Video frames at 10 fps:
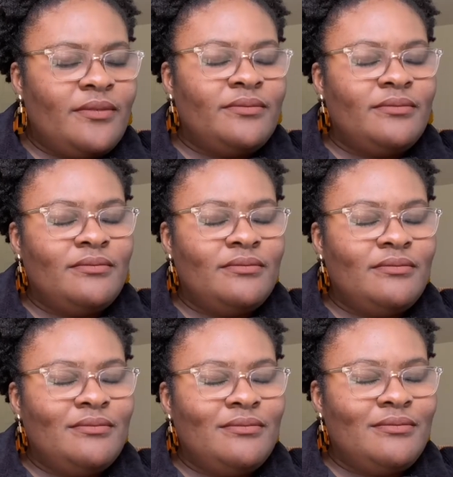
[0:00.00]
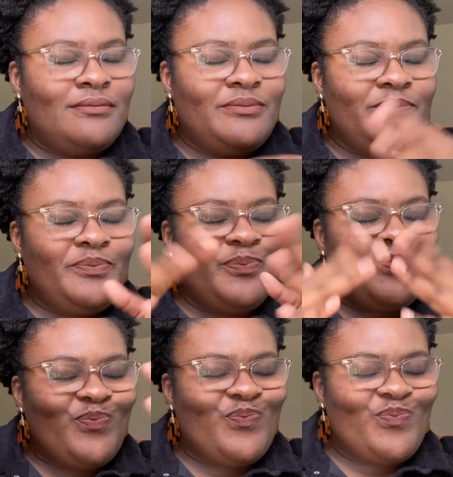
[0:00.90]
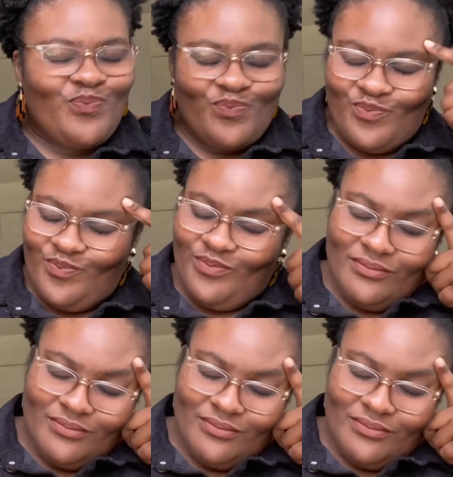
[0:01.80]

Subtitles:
Nothing is said.